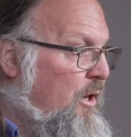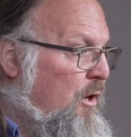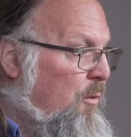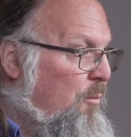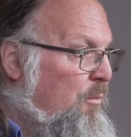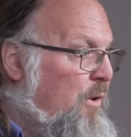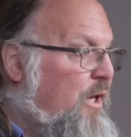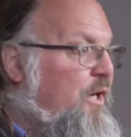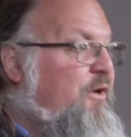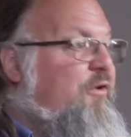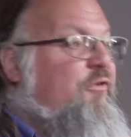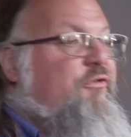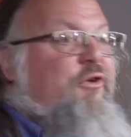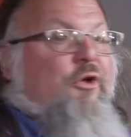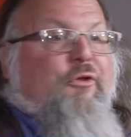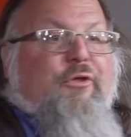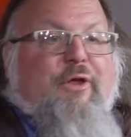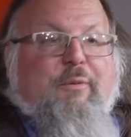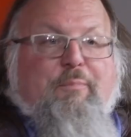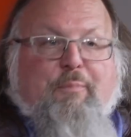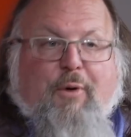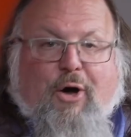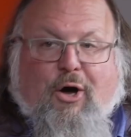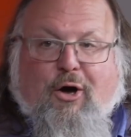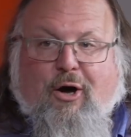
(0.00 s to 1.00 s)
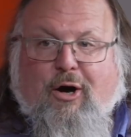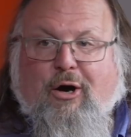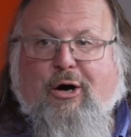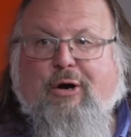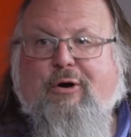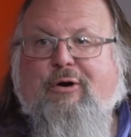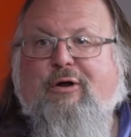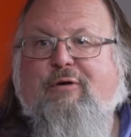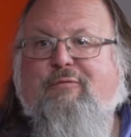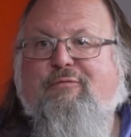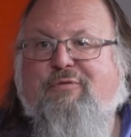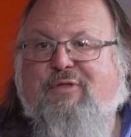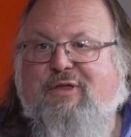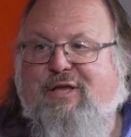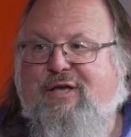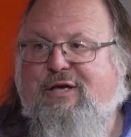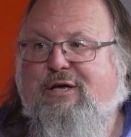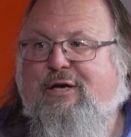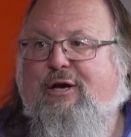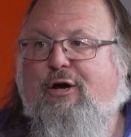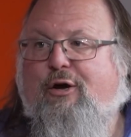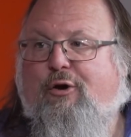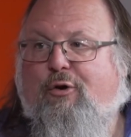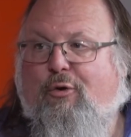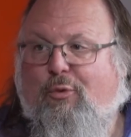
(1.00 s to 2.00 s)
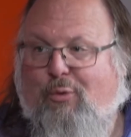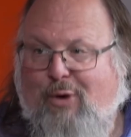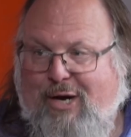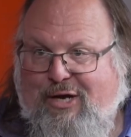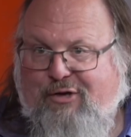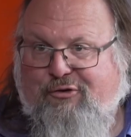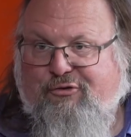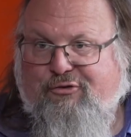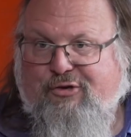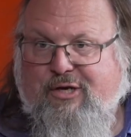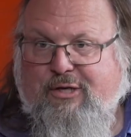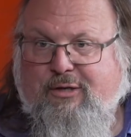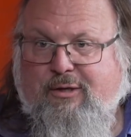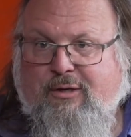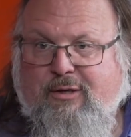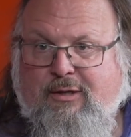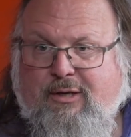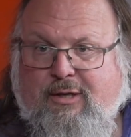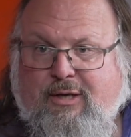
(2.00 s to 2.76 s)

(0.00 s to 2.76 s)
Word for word: but it is only part of the equation.